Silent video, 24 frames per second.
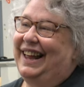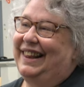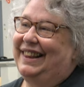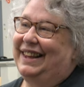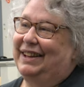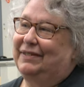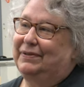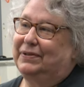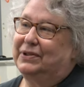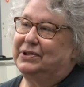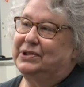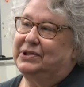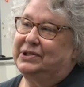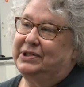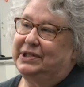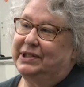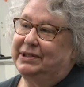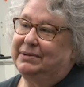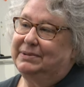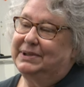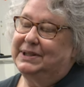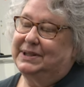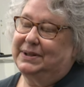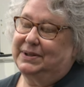that first
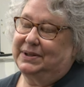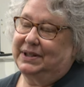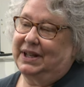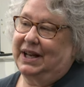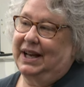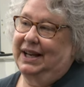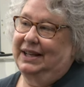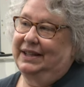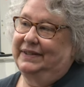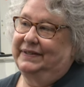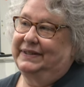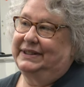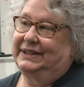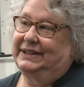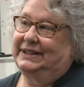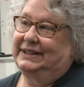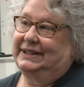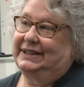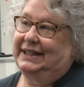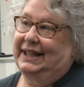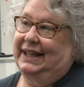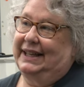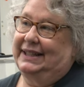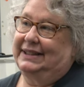year was kind of a
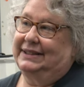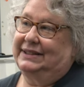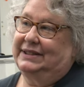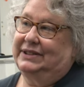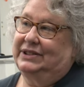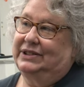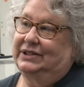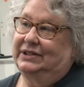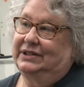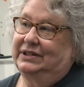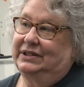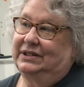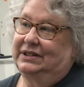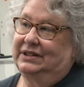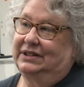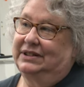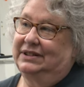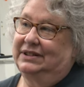disaster